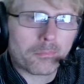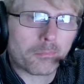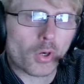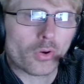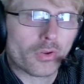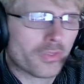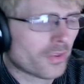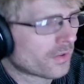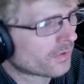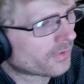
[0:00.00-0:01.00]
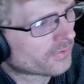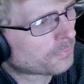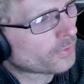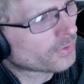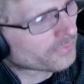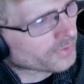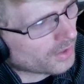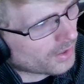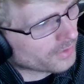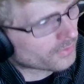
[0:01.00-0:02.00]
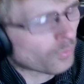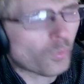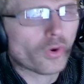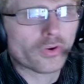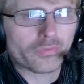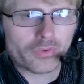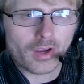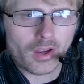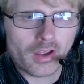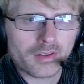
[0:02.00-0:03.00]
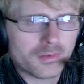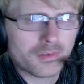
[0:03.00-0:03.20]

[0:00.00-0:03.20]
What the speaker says: birth. The Spirit of God, the Word of God,